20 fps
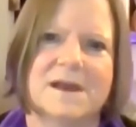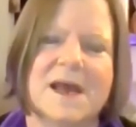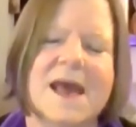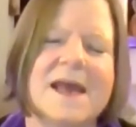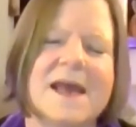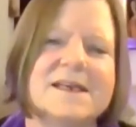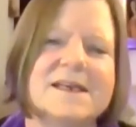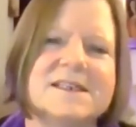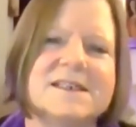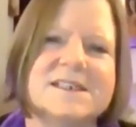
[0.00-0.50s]

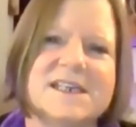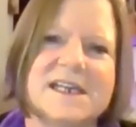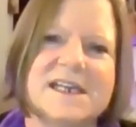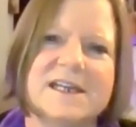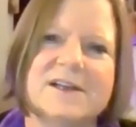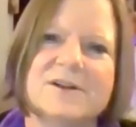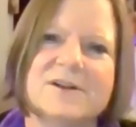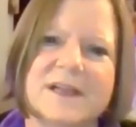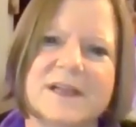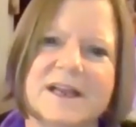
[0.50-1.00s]
and
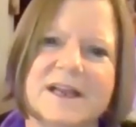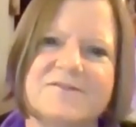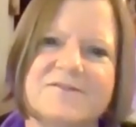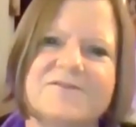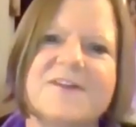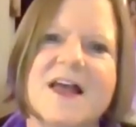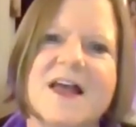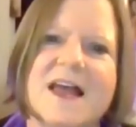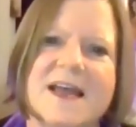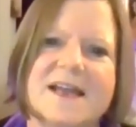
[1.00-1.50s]
until it
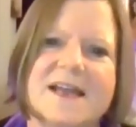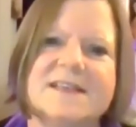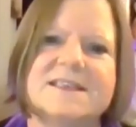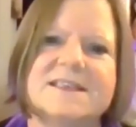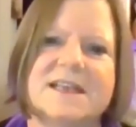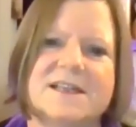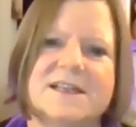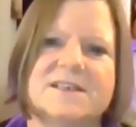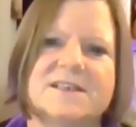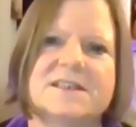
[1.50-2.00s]
finds
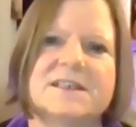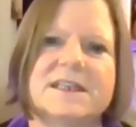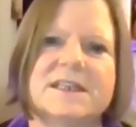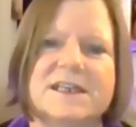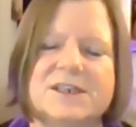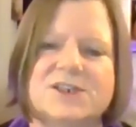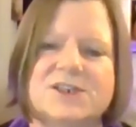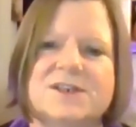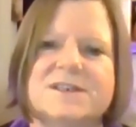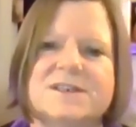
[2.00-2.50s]
its
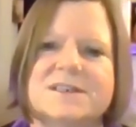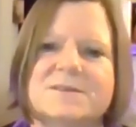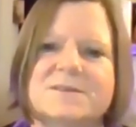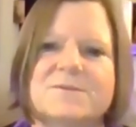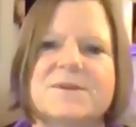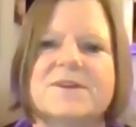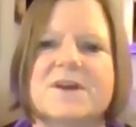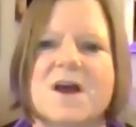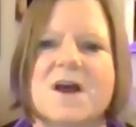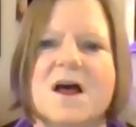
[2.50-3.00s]
allegiance
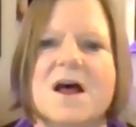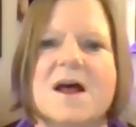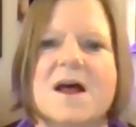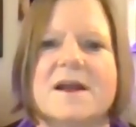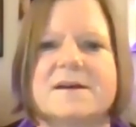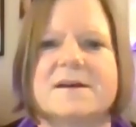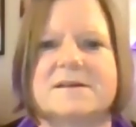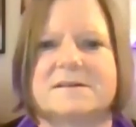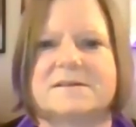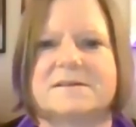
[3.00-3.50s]
with God,